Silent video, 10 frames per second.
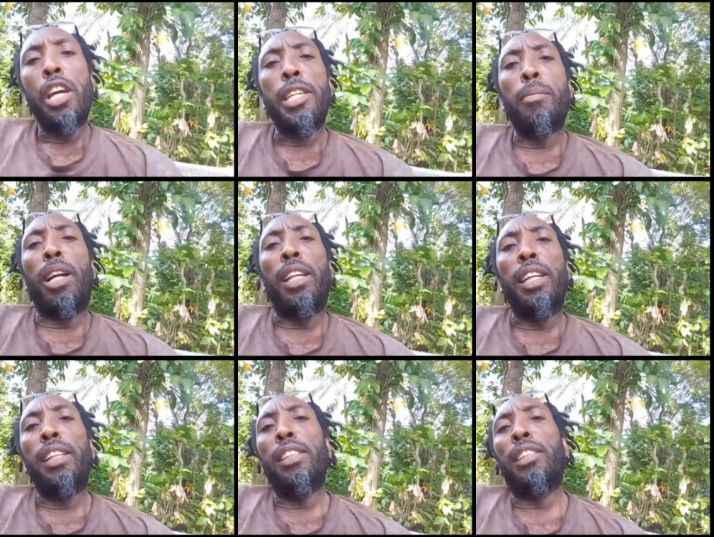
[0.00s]
yeah man
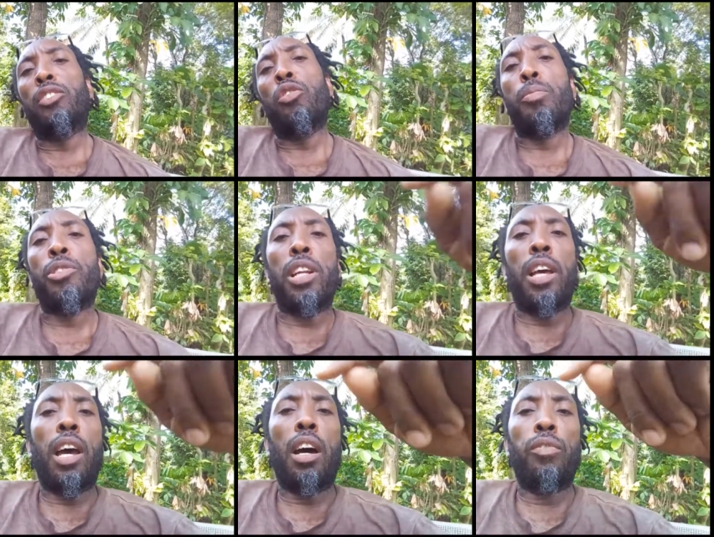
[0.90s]
in the description
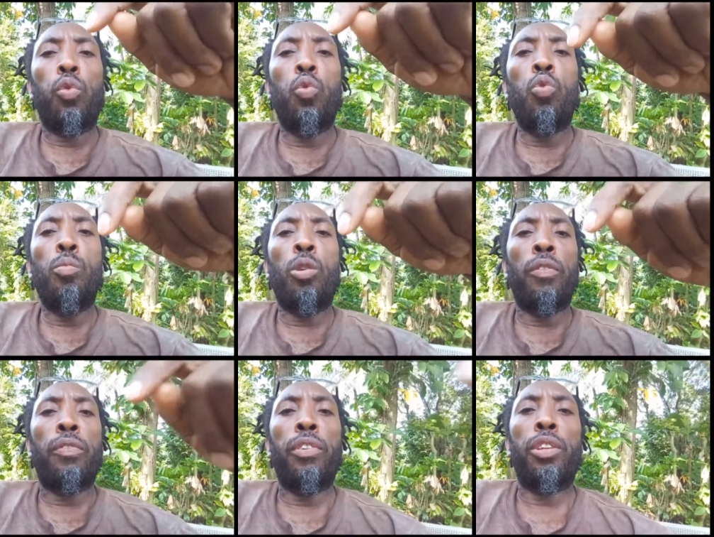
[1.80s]
i have two more
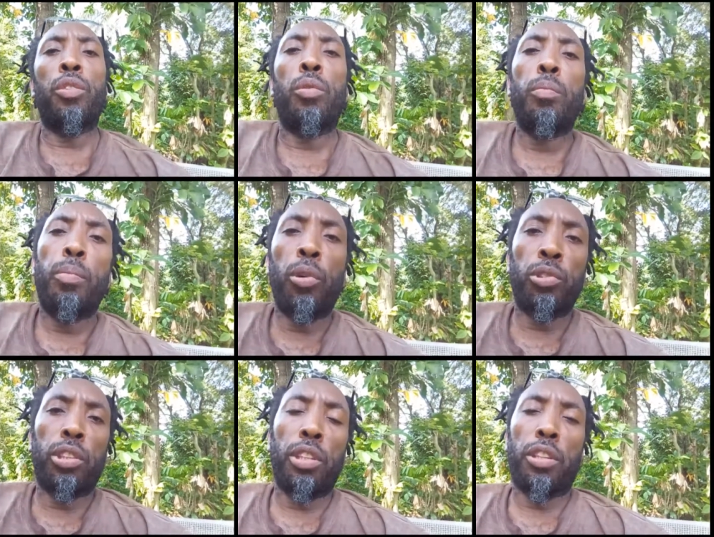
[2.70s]
video
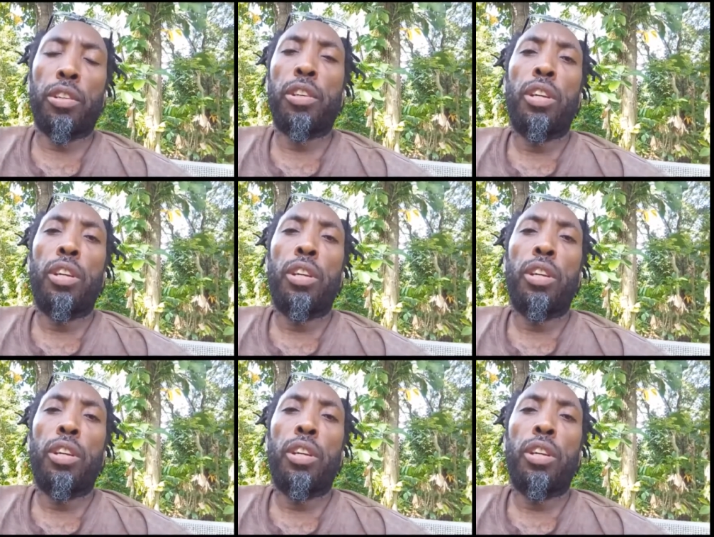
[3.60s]
posts there